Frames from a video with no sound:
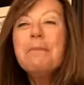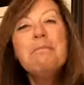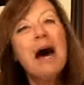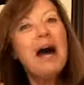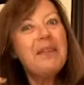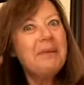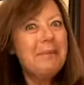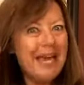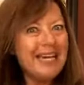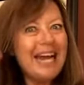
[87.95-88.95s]
But the
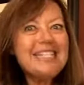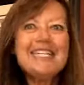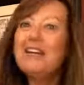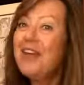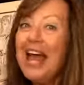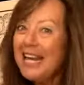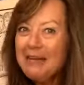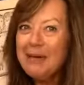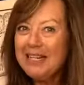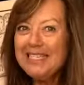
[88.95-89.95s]
main idea of any
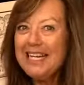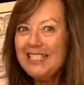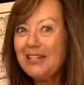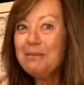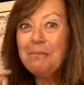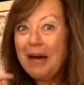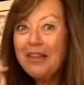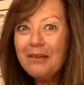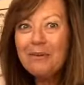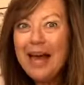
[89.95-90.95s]
meditation, by
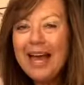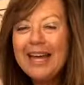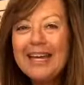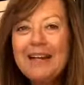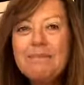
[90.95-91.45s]
the way,